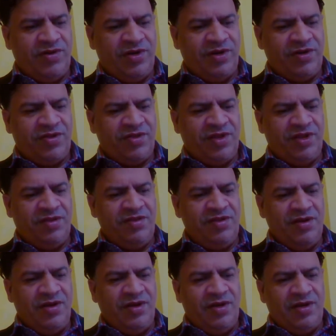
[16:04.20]
it says
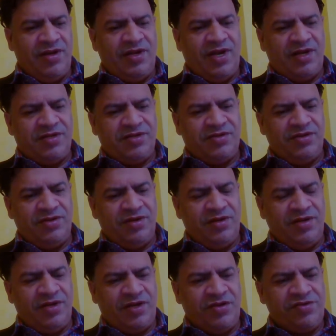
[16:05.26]
that
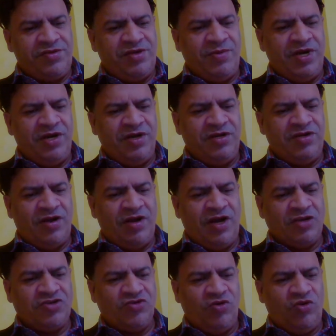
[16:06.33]
the customary
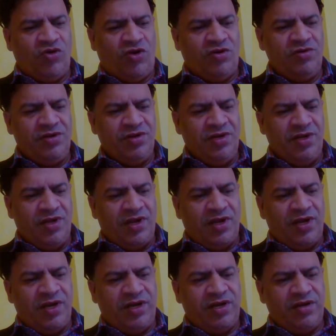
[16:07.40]
international law,
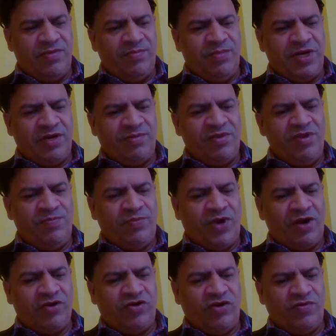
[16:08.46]
it becomes the
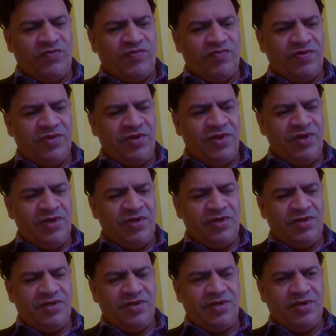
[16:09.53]
part of
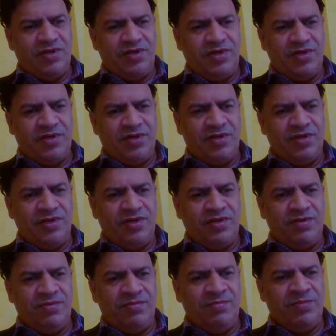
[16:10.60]
the
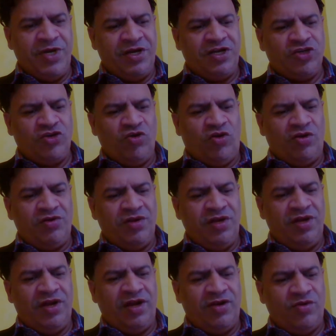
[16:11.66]
British law
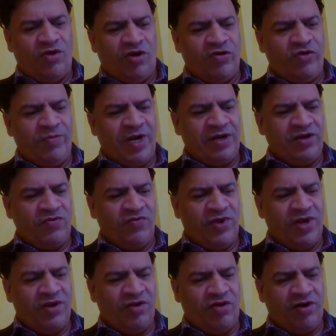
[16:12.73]
in an automatic
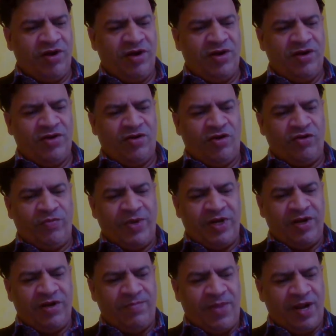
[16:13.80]
way or in
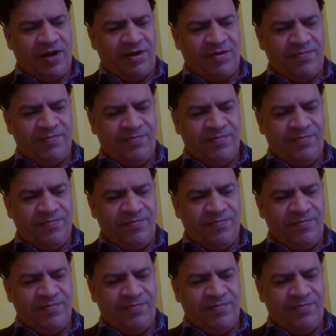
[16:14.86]
automatic manner.